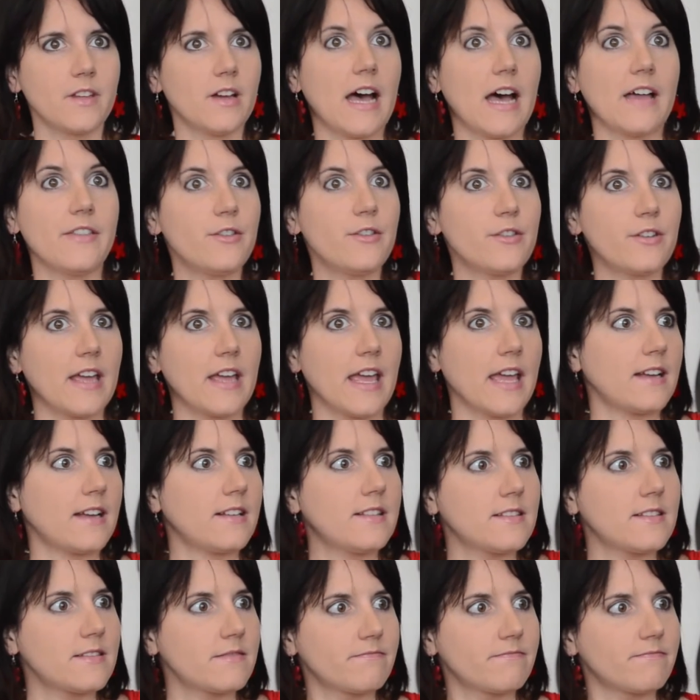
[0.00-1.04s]
other
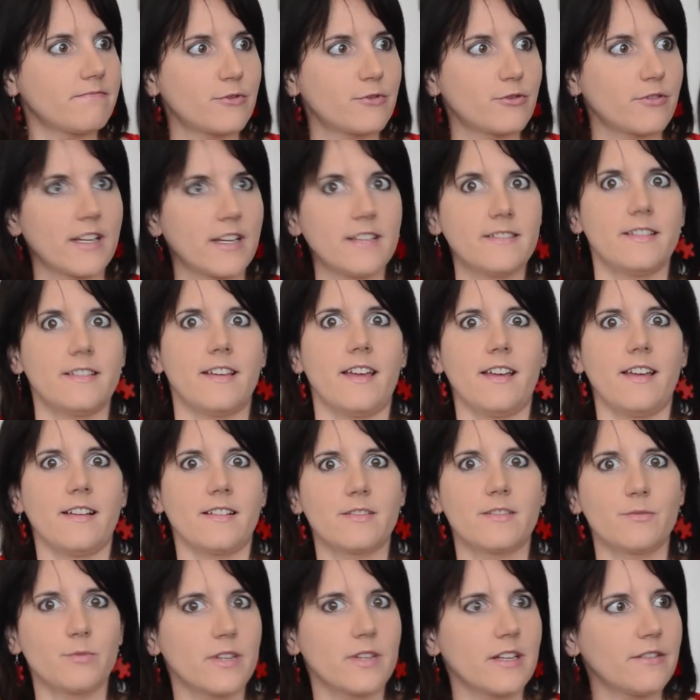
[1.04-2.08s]
acts, crazy
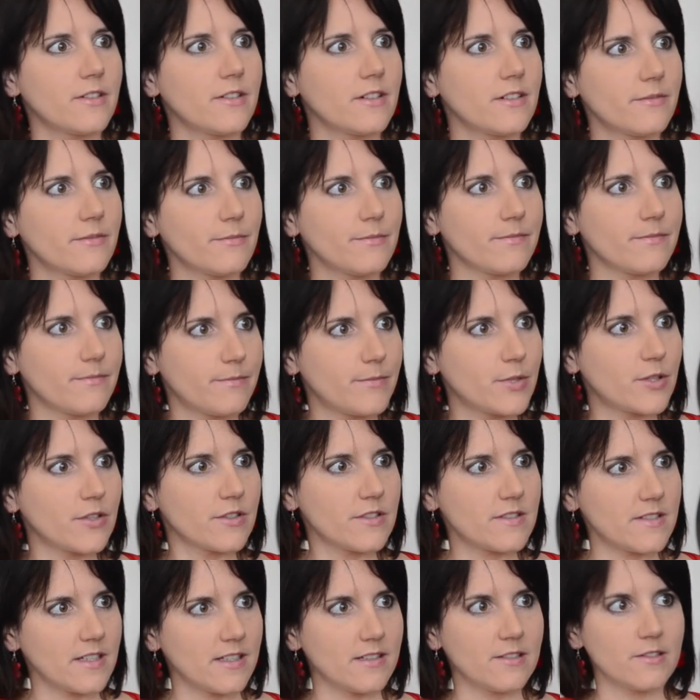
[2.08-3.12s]
acts, whatever,
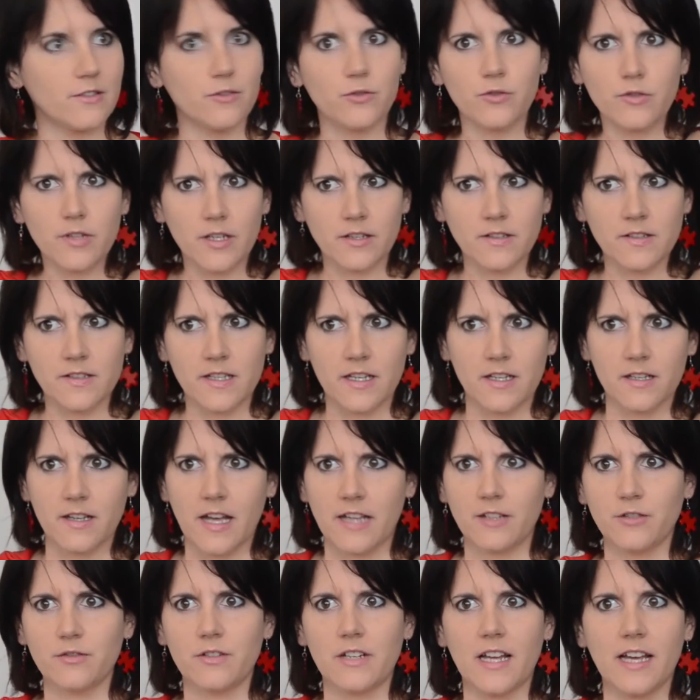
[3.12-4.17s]
because then you can say,
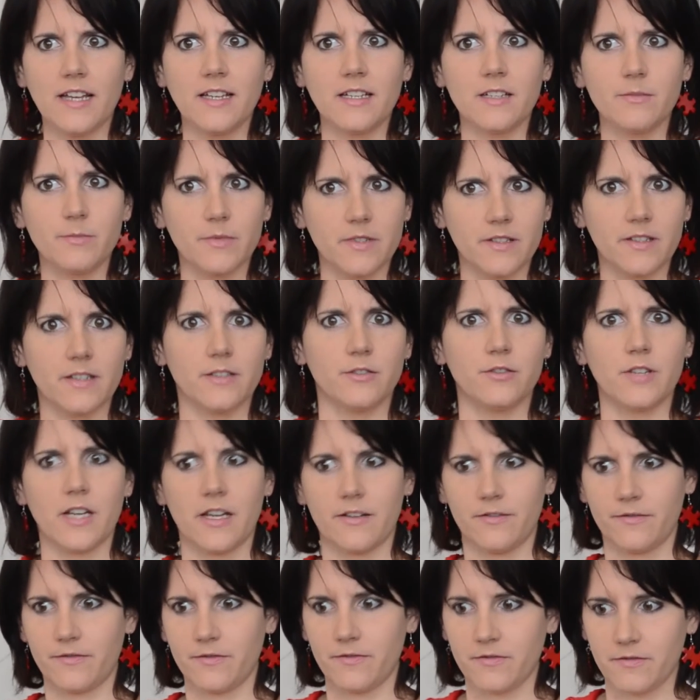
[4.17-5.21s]
I don't like it, but then you
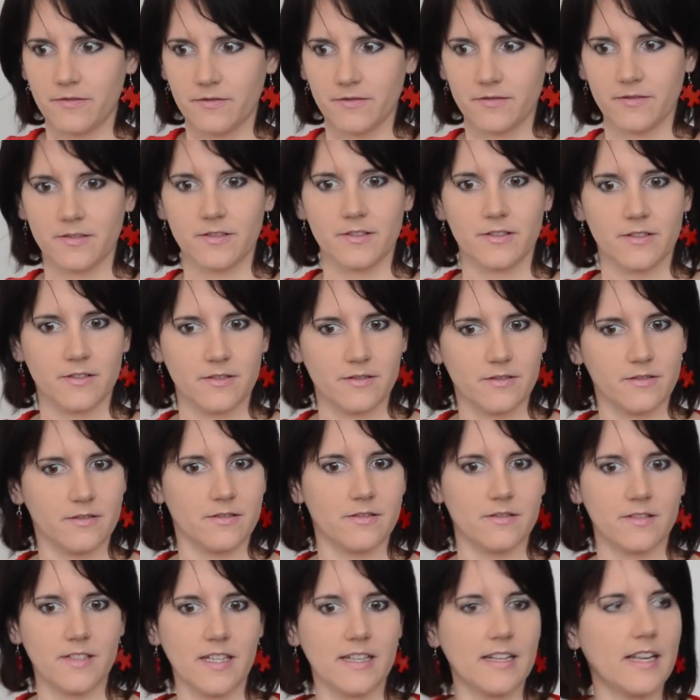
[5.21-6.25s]
have
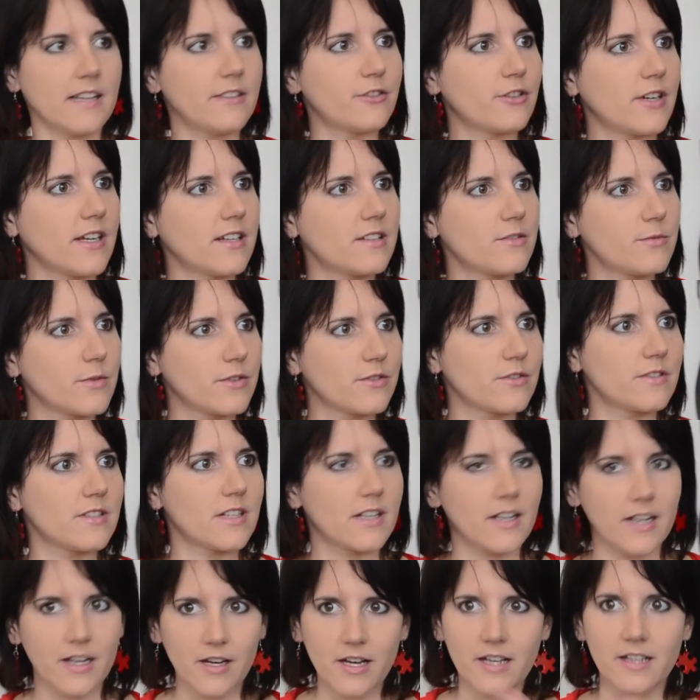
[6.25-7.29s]
10 other acts where you say
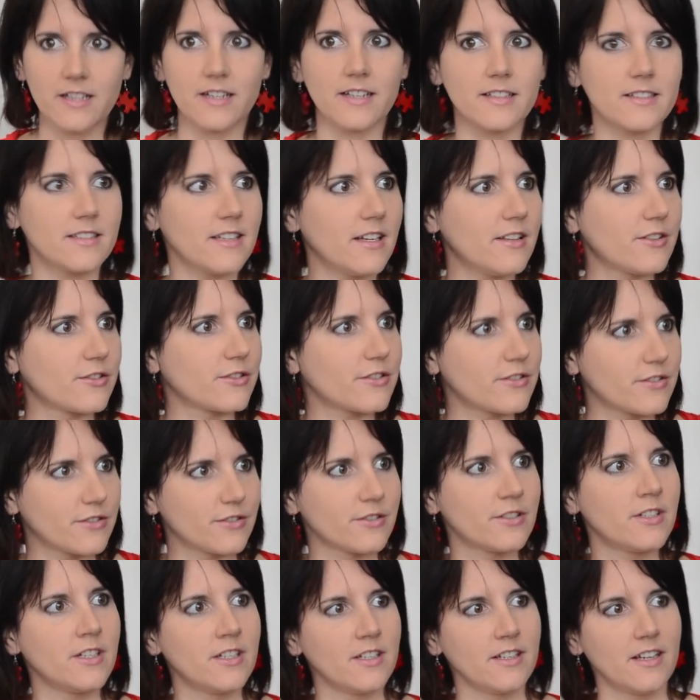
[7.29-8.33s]
like, yeah. I like the others,
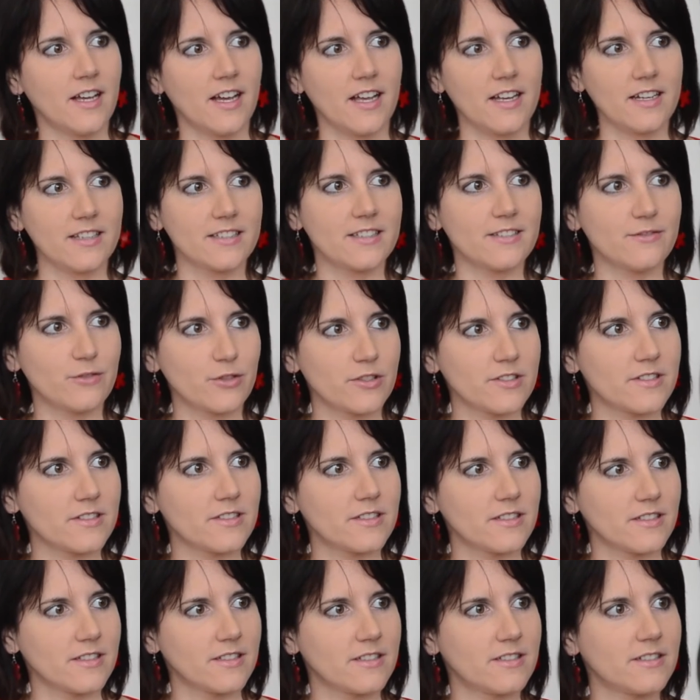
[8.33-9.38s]
so yeah, I like
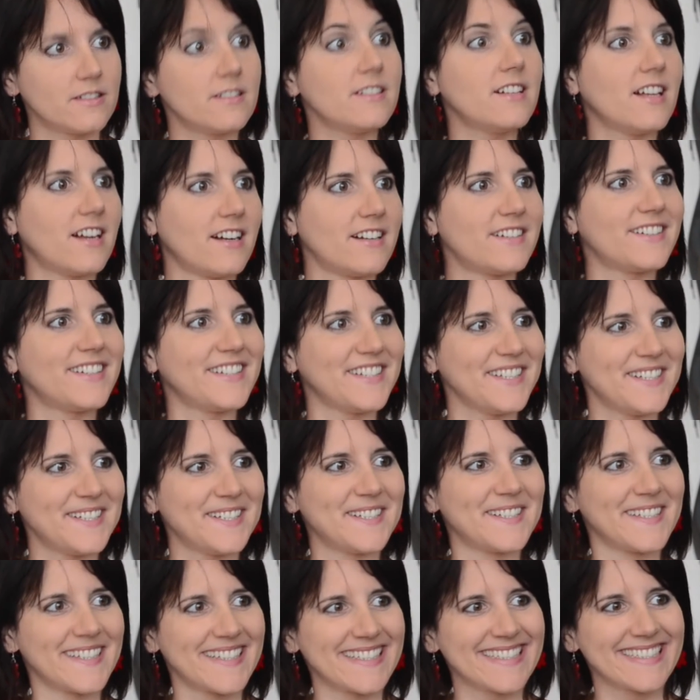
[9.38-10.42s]
diversity. Yeah,
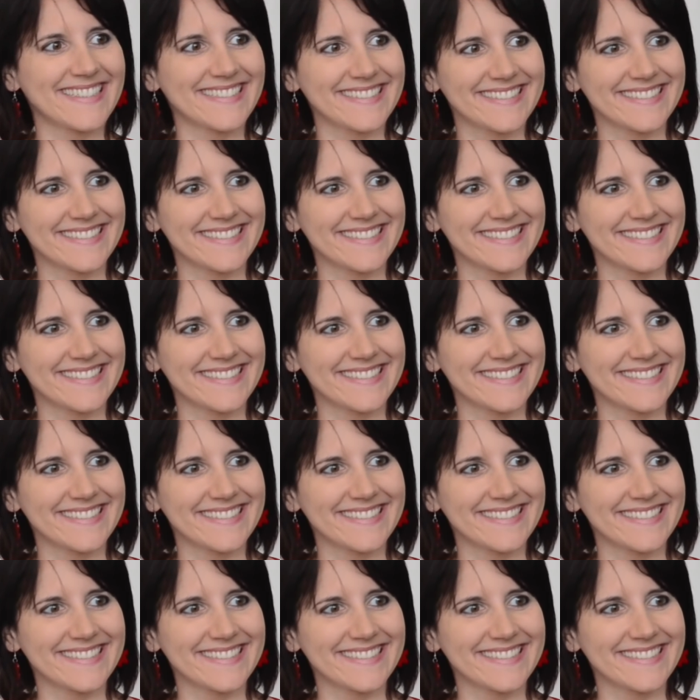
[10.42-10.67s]
yeah.